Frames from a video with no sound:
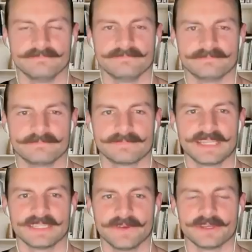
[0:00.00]
Hmm.
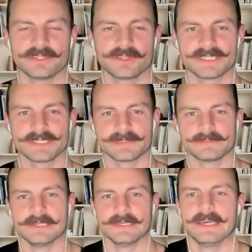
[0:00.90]
That's very interesting.
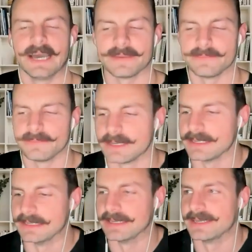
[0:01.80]
I'm
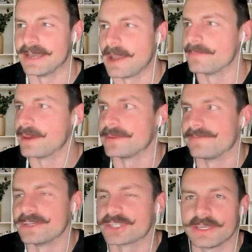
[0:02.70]
I'm
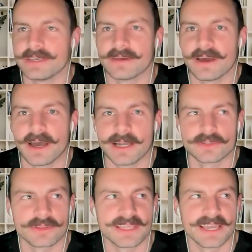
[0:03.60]
envisioning
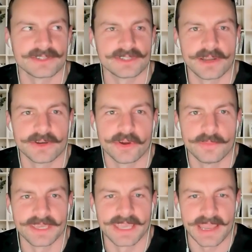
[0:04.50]
$100,000
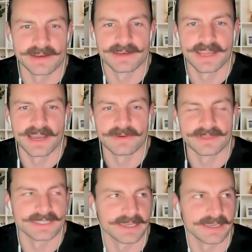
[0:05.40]
home in Canada now.
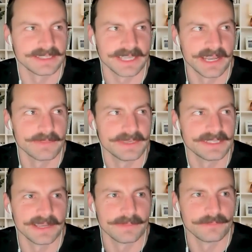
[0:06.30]
It's like it's got to be
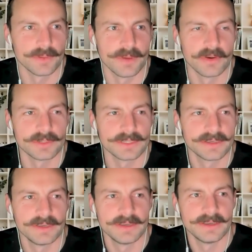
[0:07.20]
some remote
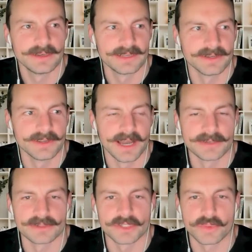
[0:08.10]
little
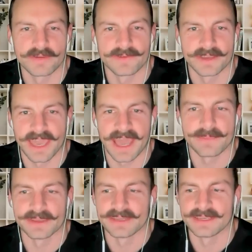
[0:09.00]
100 square foot
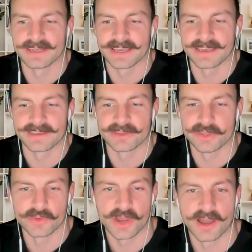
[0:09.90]
cabin in like
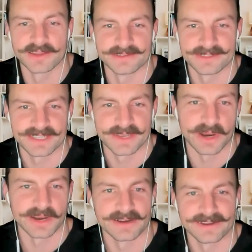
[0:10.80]
Yukon
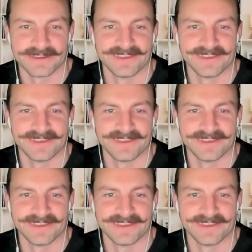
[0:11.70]
somewhere.